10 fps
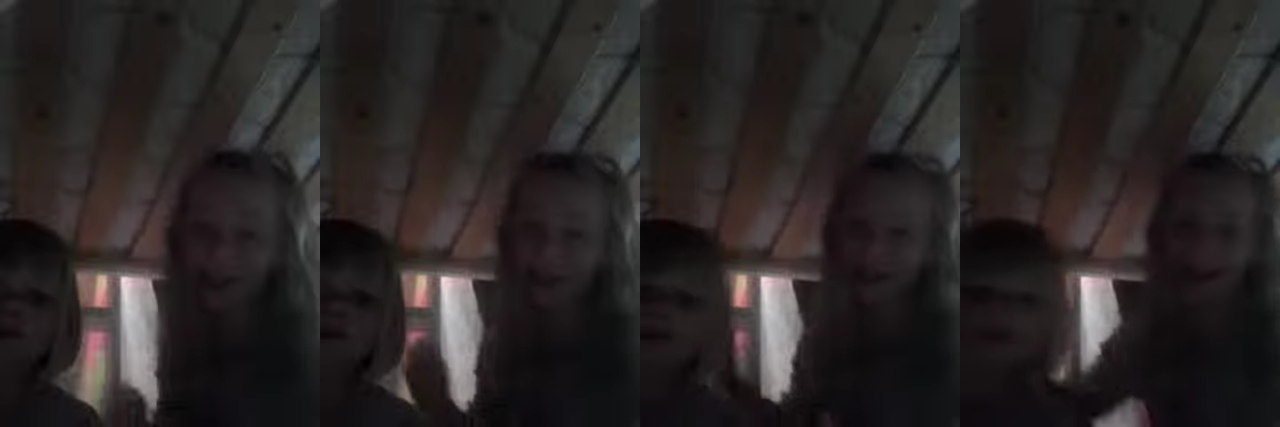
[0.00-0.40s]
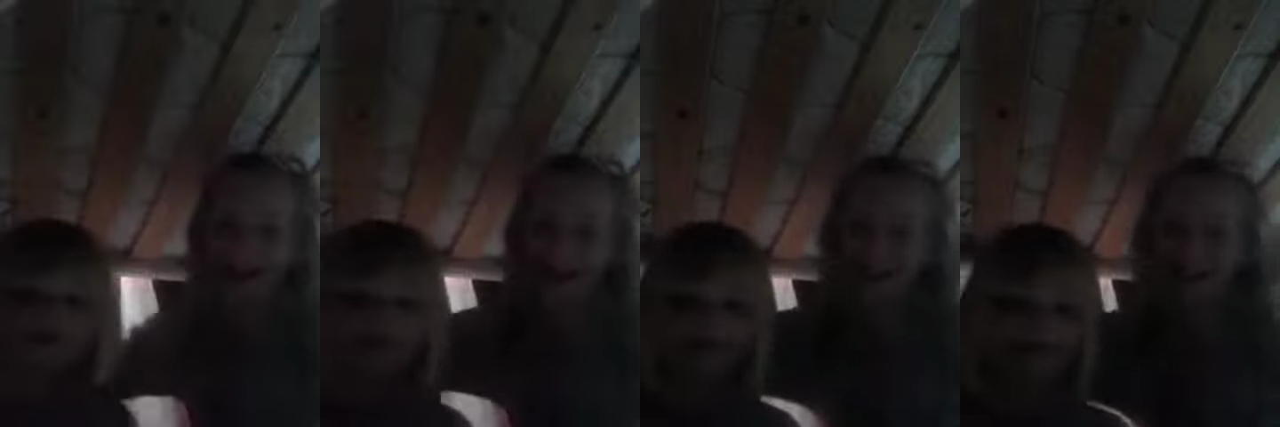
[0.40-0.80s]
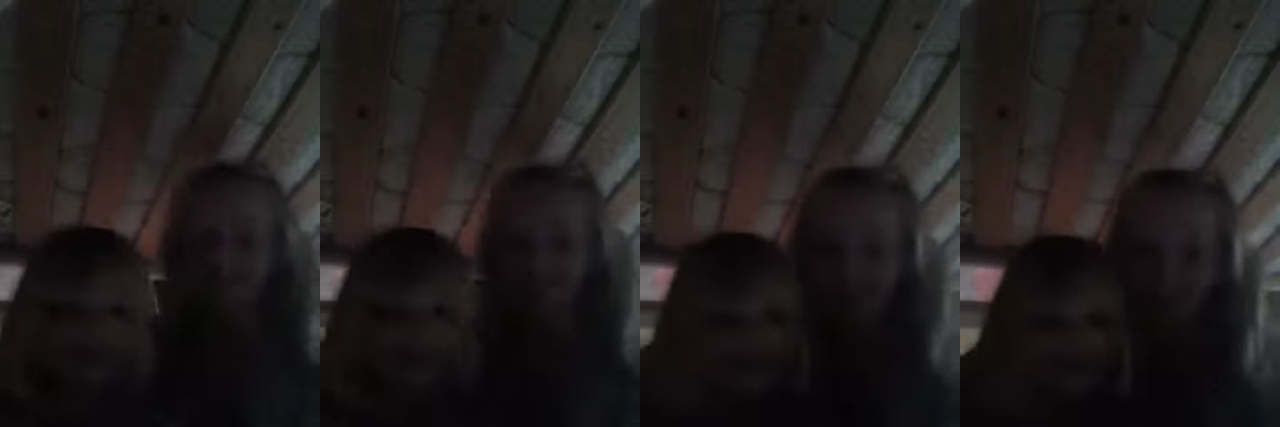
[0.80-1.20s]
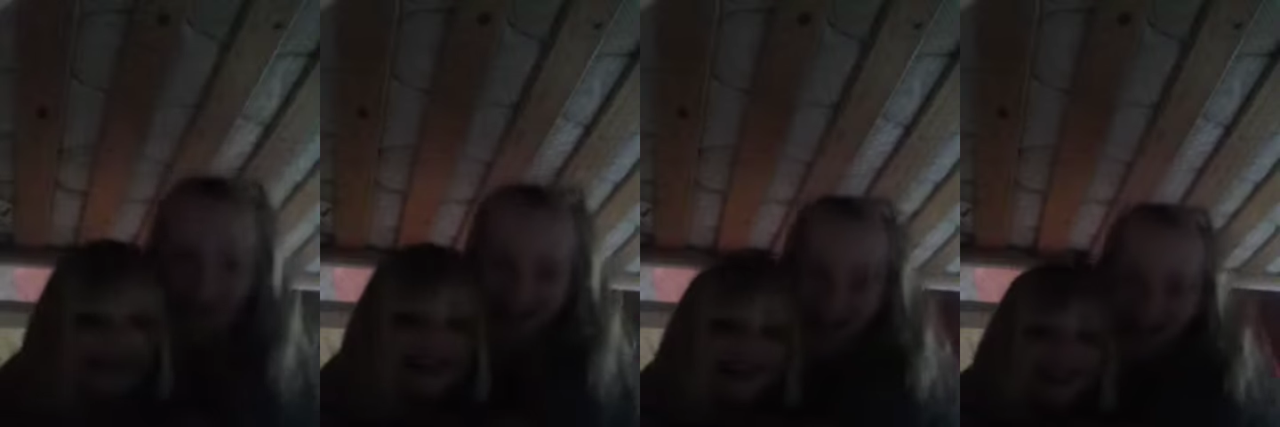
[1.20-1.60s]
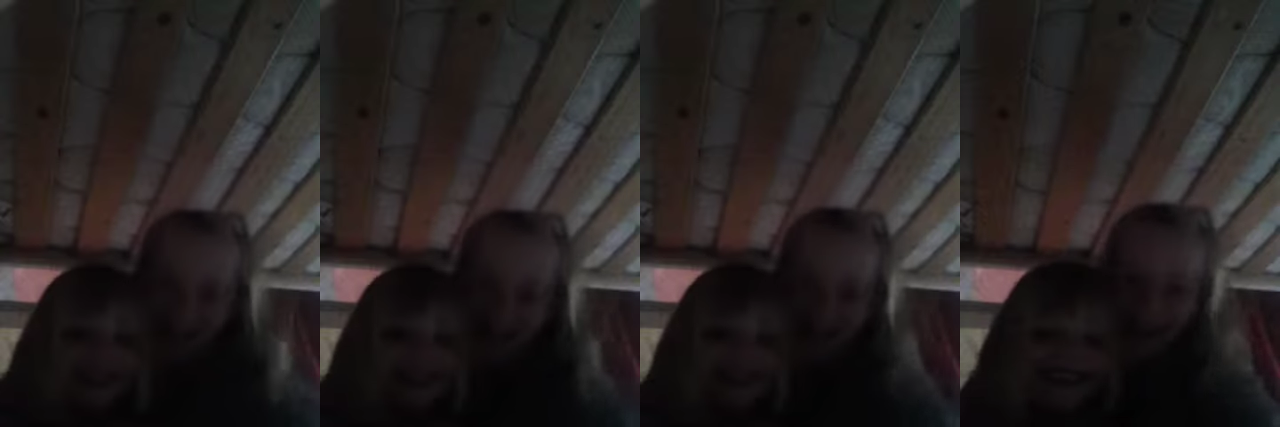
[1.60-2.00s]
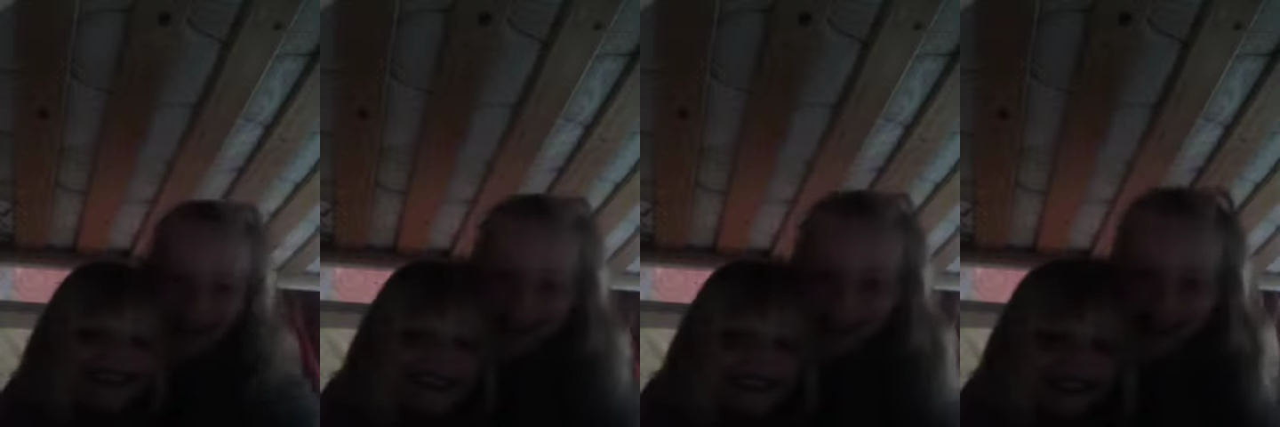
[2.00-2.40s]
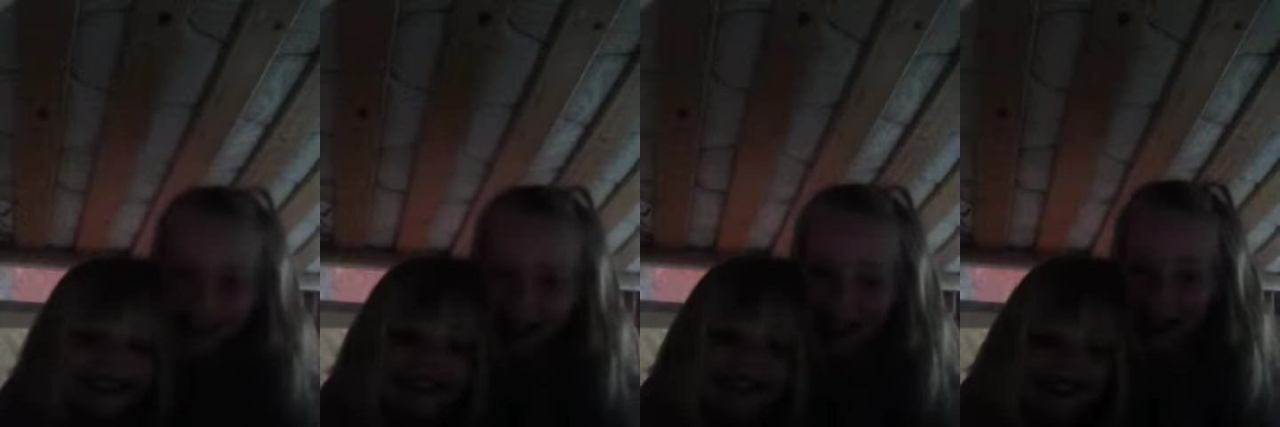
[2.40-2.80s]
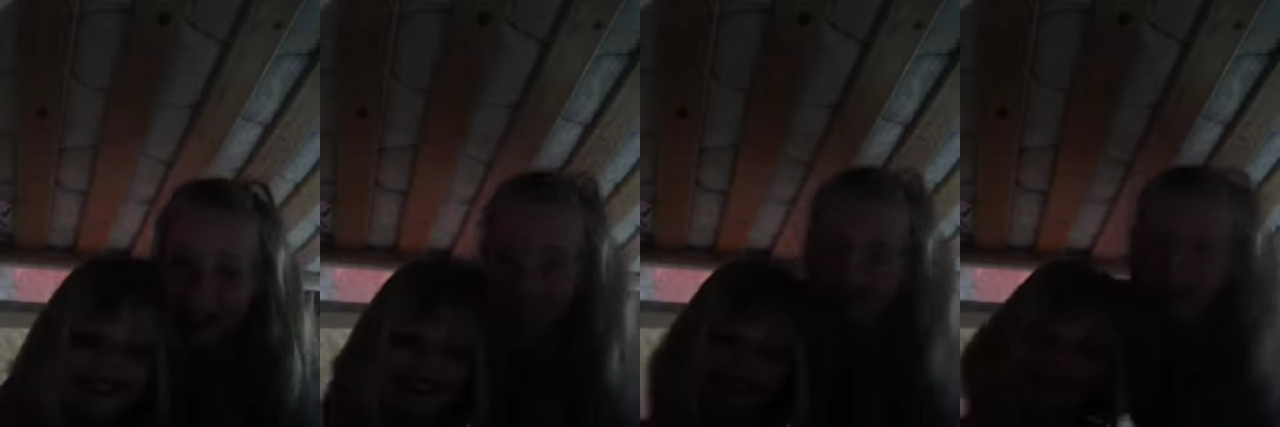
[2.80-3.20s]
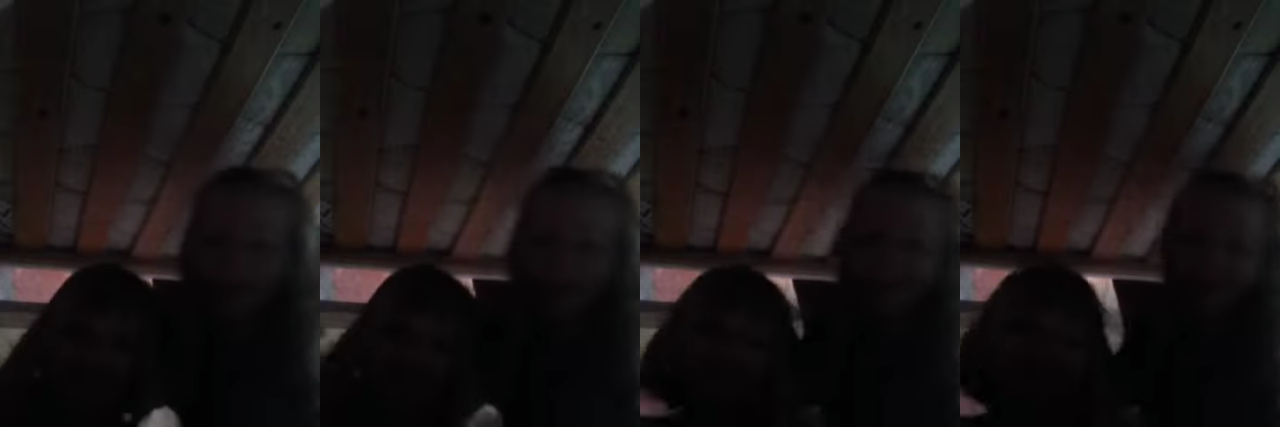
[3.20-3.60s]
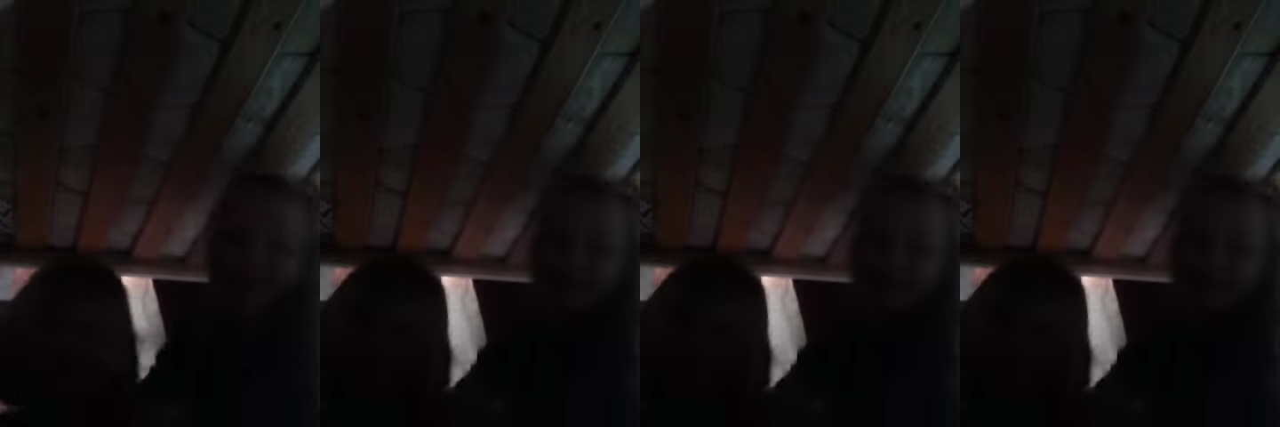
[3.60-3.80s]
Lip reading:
Nobody's mouth can be seen.